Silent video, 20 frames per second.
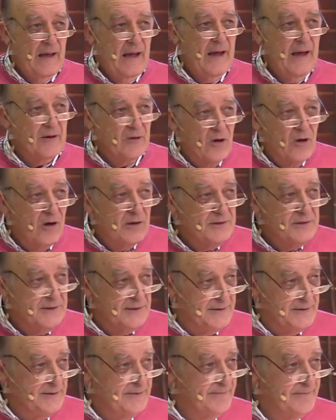And God
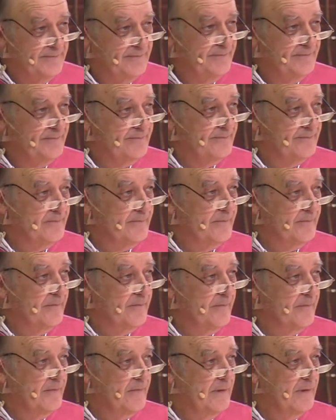did.
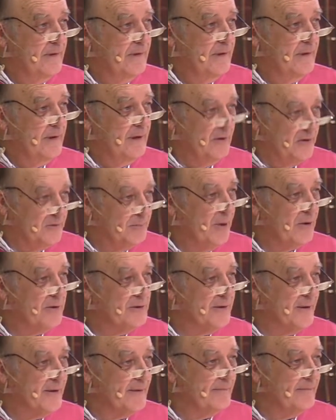He
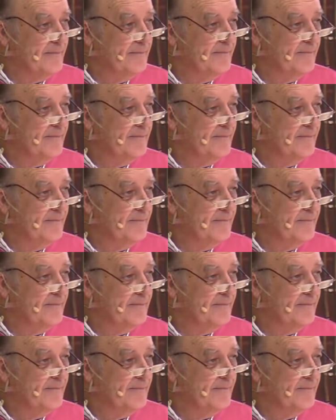spoke to them.